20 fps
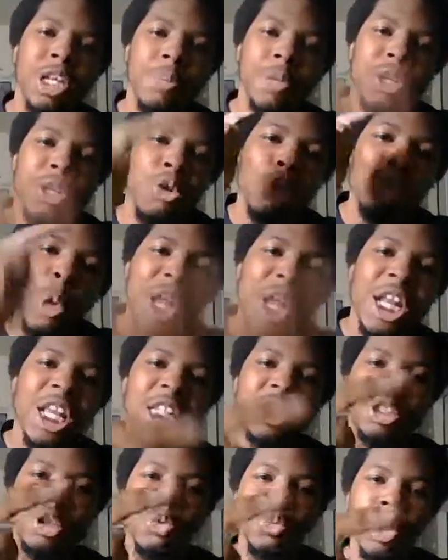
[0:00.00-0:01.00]
You threatened
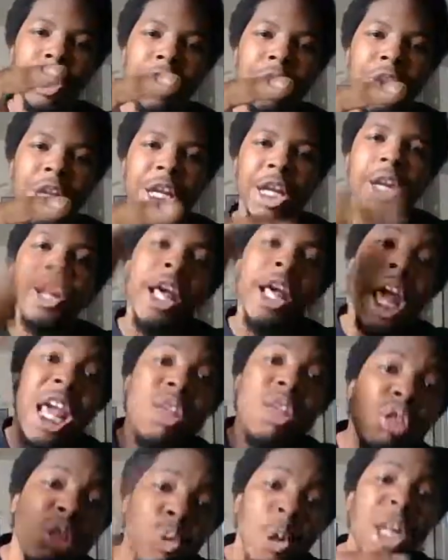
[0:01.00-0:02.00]
his career again, and
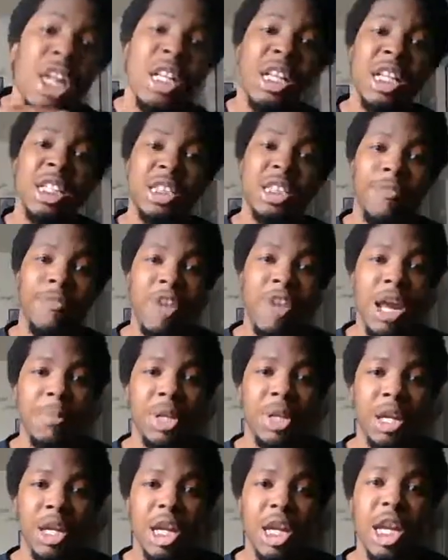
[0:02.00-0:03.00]
you threatened his
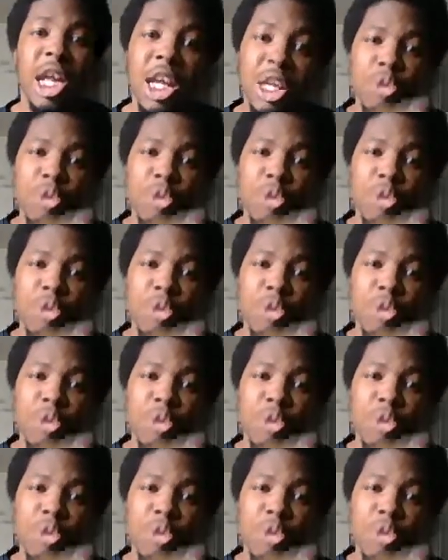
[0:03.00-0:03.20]
family again.